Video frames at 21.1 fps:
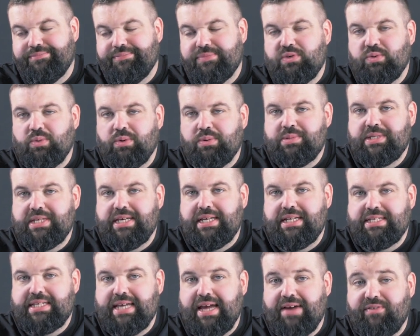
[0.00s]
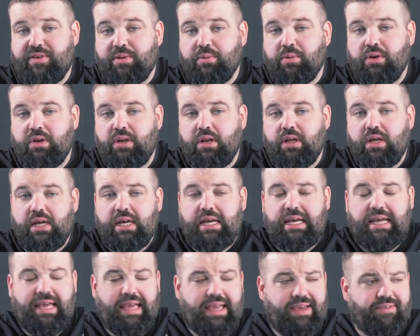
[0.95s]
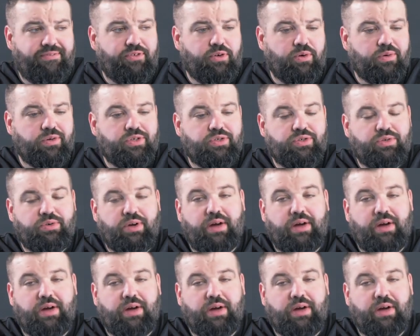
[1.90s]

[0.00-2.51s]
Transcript: So what I'm saying is, everyone, if you're